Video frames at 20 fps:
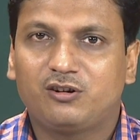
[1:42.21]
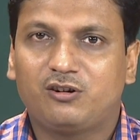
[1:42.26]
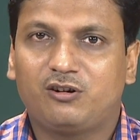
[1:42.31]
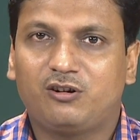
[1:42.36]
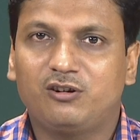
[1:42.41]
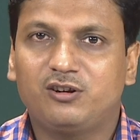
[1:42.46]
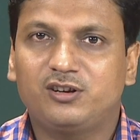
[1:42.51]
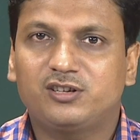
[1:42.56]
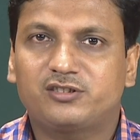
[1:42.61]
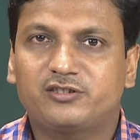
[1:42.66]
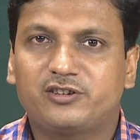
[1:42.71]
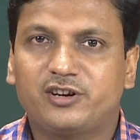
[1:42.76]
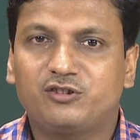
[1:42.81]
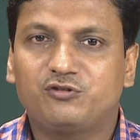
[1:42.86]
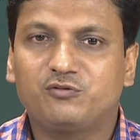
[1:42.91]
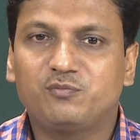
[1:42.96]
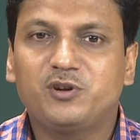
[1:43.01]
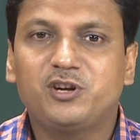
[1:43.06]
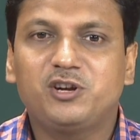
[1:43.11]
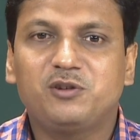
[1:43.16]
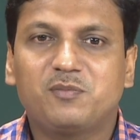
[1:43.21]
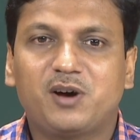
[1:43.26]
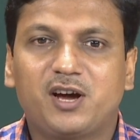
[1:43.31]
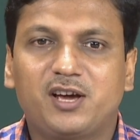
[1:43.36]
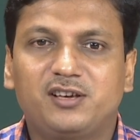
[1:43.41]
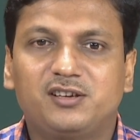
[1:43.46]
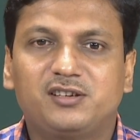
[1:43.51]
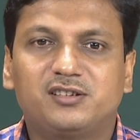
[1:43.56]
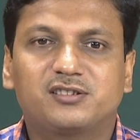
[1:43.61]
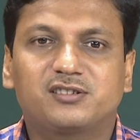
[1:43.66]
always try to
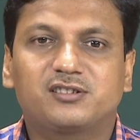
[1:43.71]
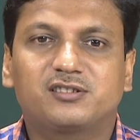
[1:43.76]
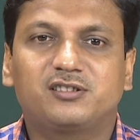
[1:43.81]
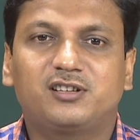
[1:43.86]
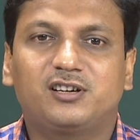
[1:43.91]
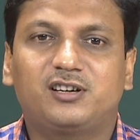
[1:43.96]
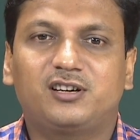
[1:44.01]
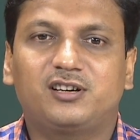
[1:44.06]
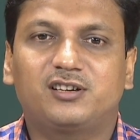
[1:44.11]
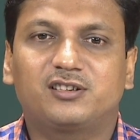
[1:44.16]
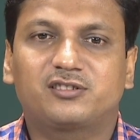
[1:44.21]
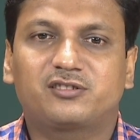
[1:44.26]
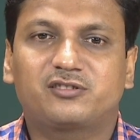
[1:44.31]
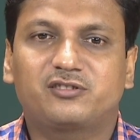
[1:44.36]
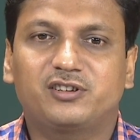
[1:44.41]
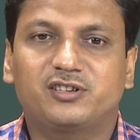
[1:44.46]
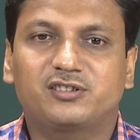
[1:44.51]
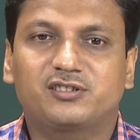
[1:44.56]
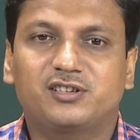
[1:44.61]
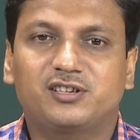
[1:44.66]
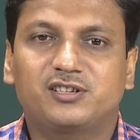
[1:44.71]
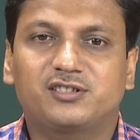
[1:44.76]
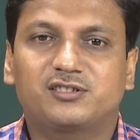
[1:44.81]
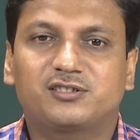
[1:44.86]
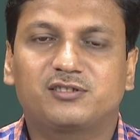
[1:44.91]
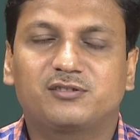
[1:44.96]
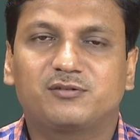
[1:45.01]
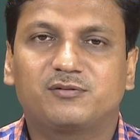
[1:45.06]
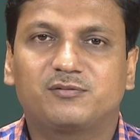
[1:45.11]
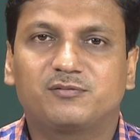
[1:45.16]
minimize the stresses